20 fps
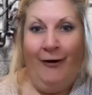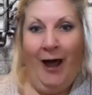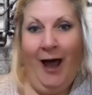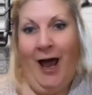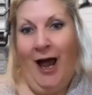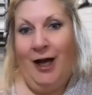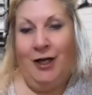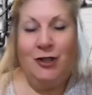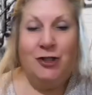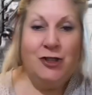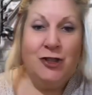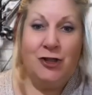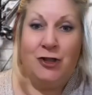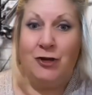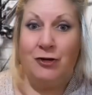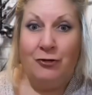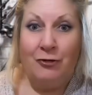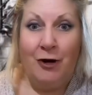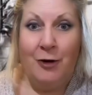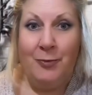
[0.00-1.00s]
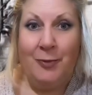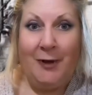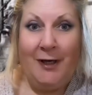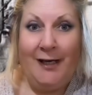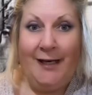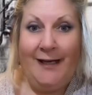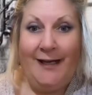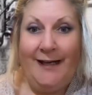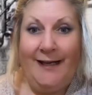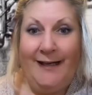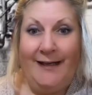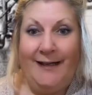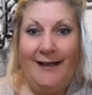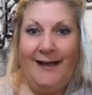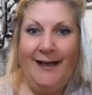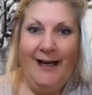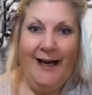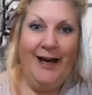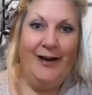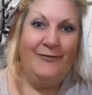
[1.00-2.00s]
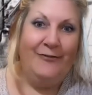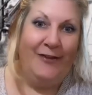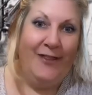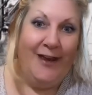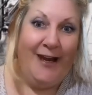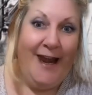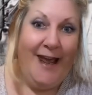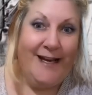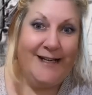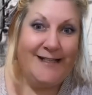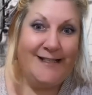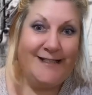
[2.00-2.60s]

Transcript: and scrub clean for the next